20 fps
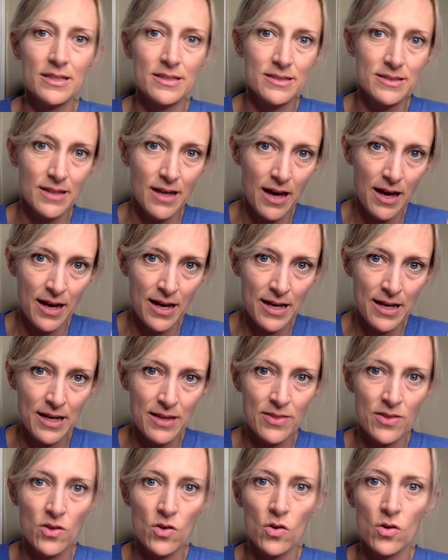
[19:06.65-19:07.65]
dying in
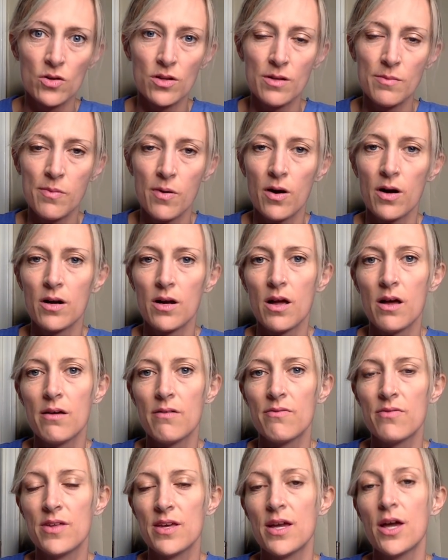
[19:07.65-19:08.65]
the early part
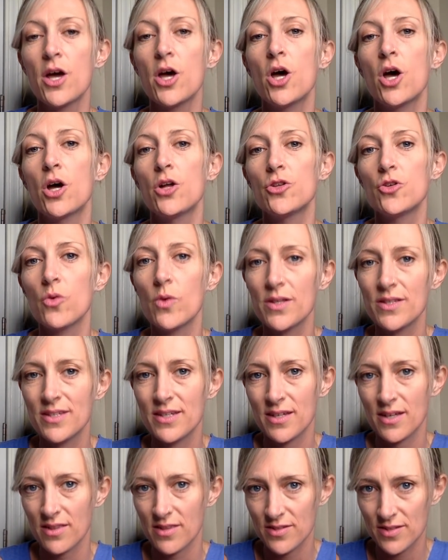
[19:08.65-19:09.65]
of the
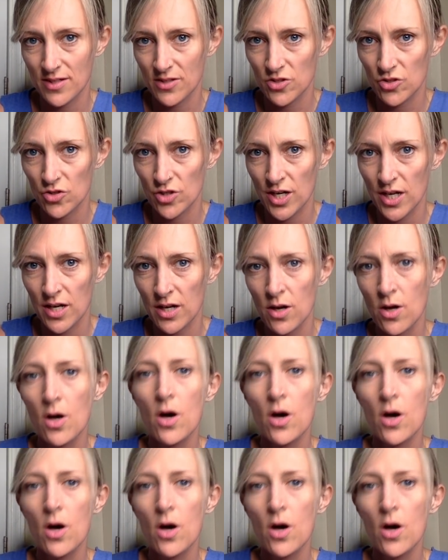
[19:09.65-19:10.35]
20th century.